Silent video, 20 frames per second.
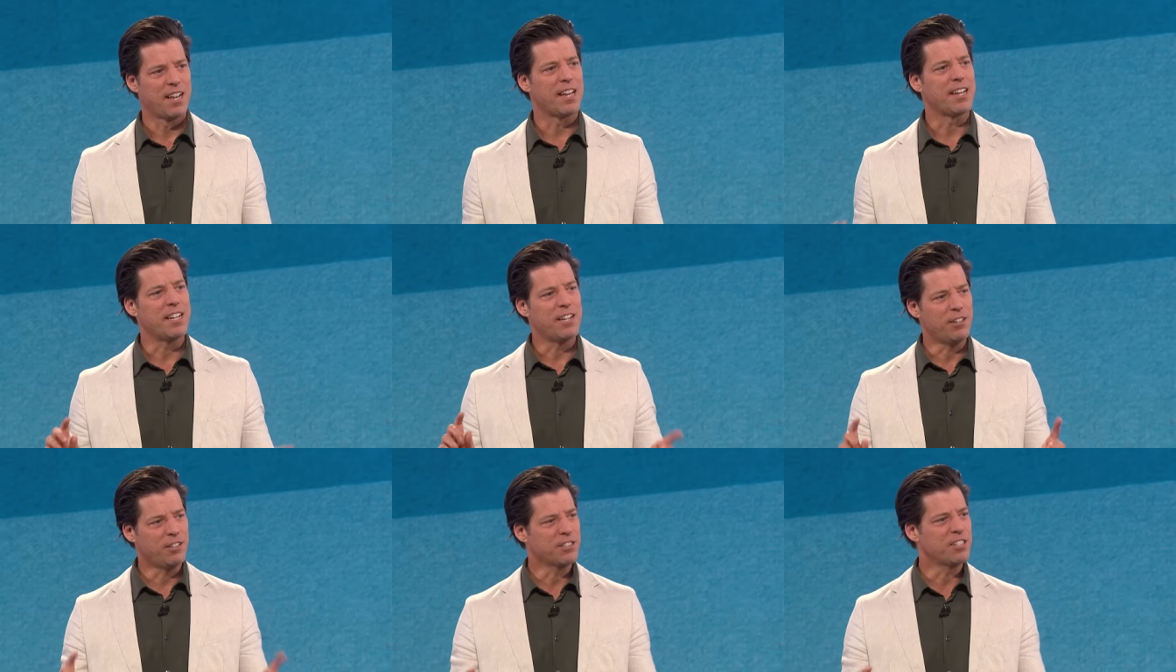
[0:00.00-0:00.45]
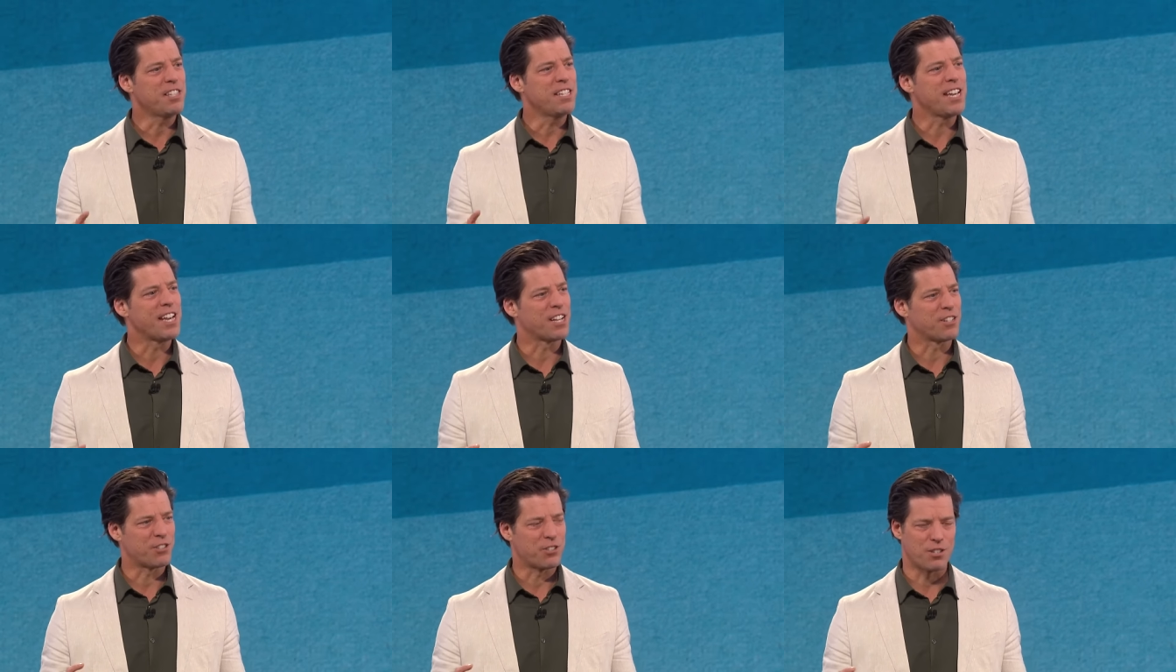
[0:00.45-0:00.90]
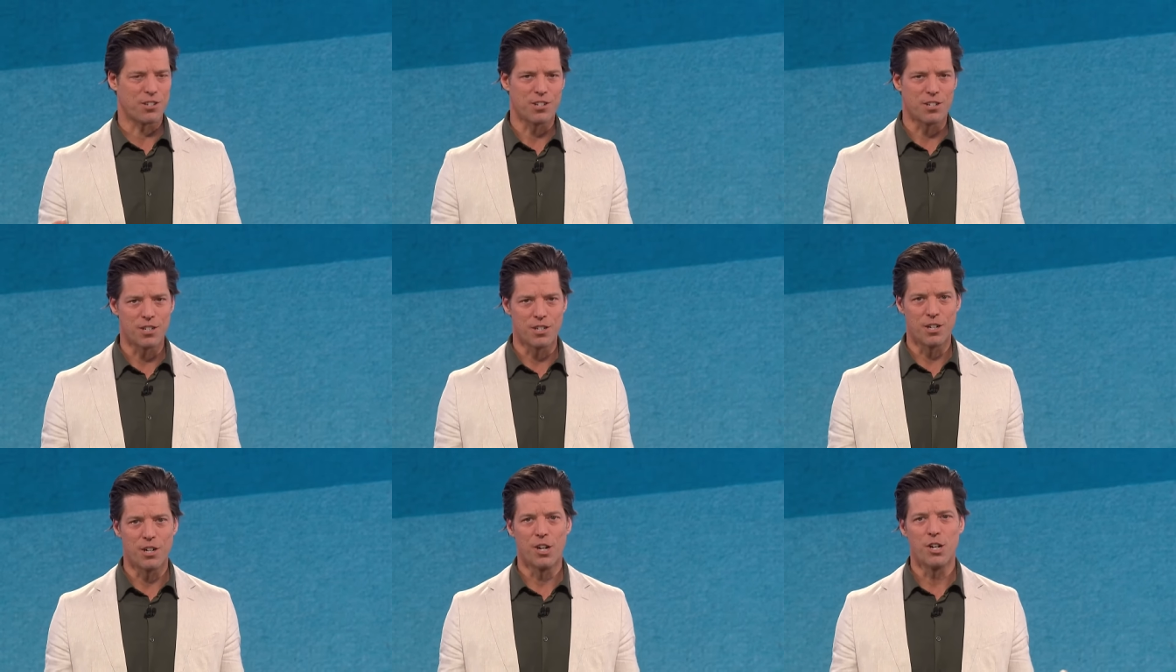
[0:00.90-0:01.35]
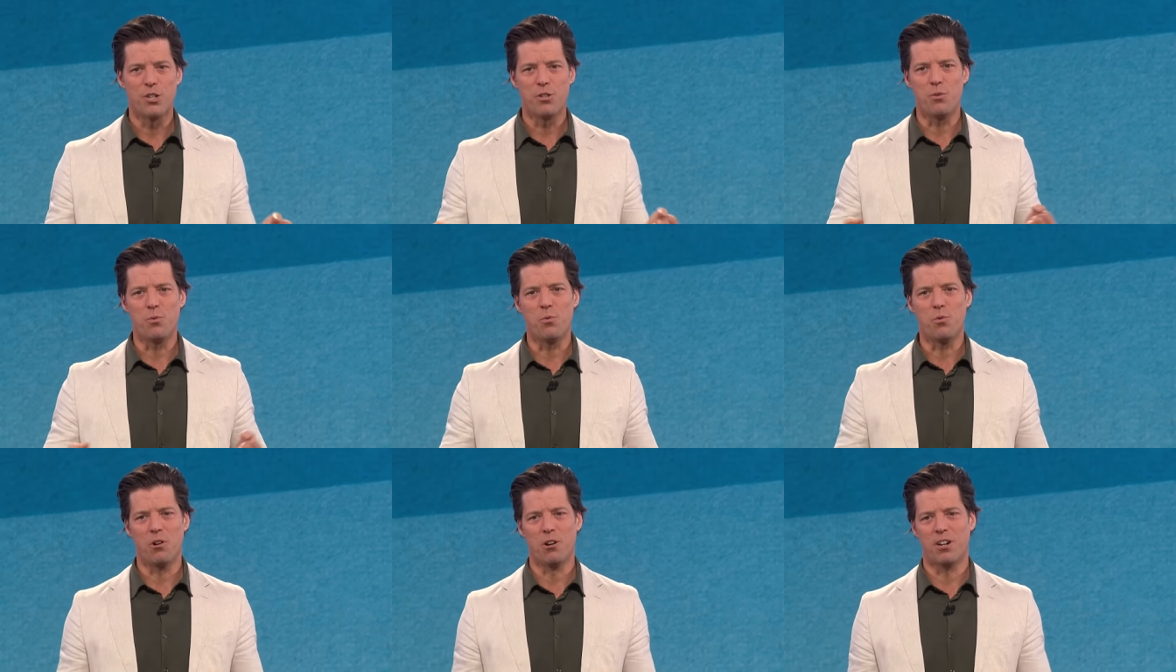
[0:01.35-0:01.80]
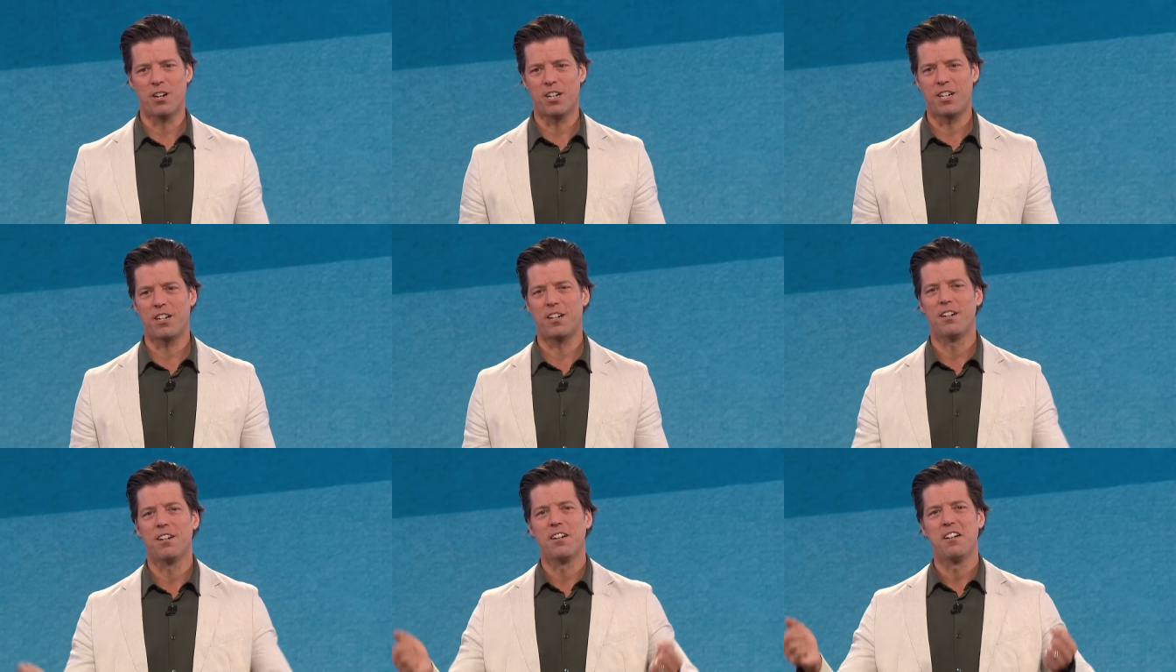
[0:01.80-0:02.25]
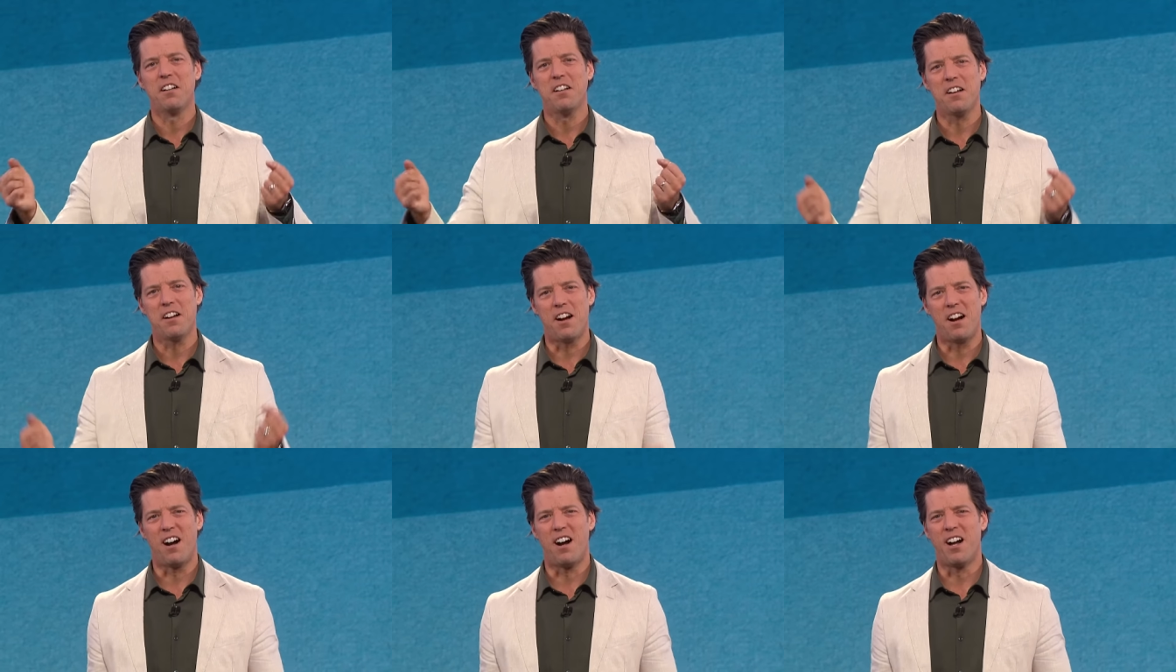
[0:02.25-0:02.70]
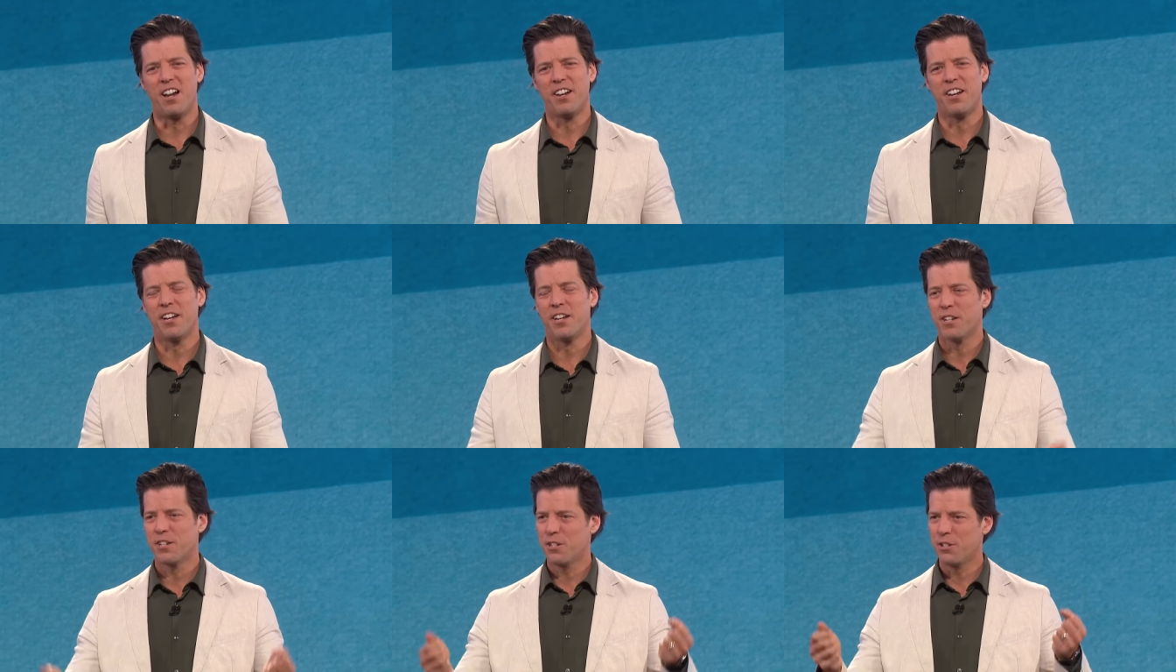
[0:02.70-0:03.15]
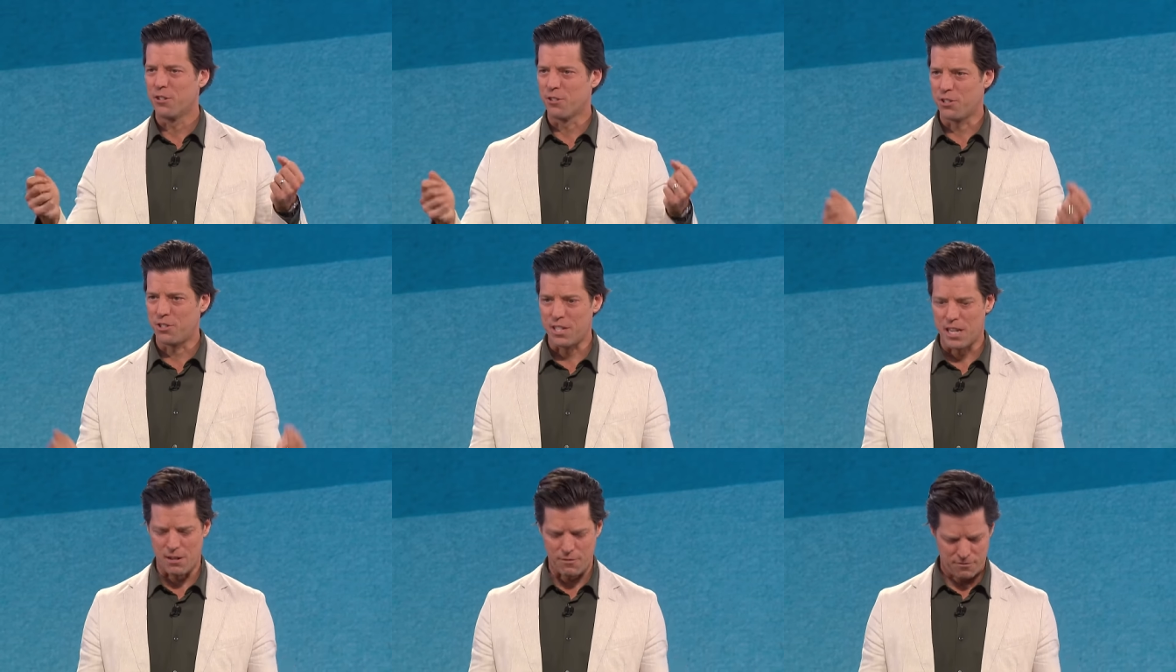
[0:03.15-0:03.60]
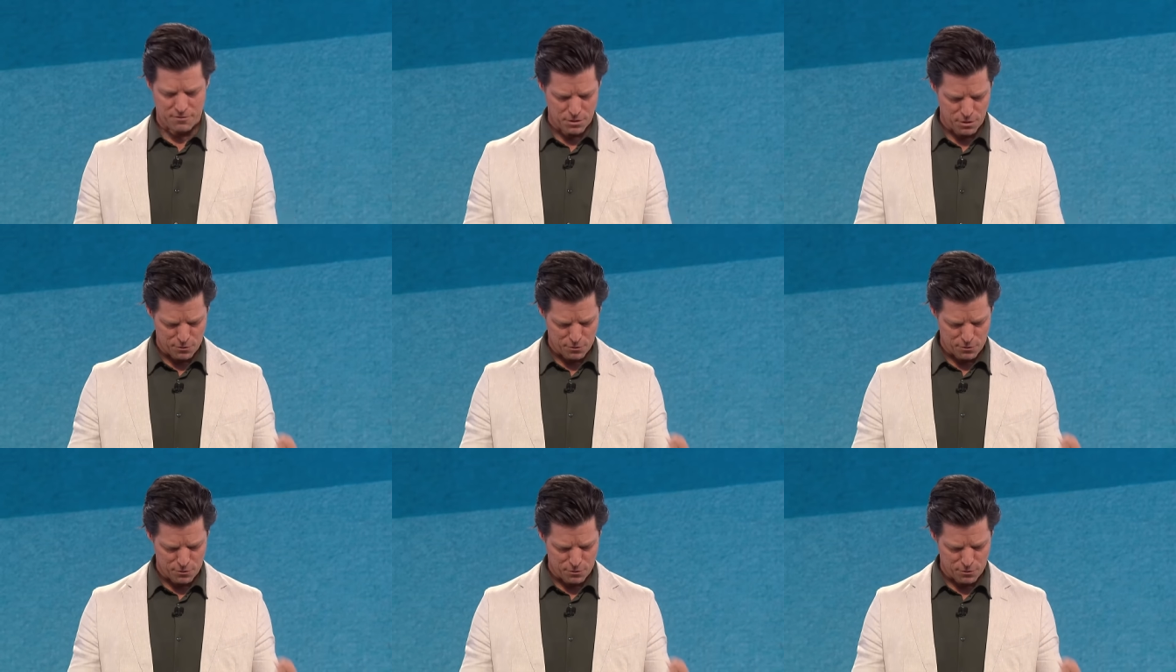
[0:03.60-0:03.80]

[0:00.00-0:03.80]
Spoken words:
And here's the answer. You work on yourself.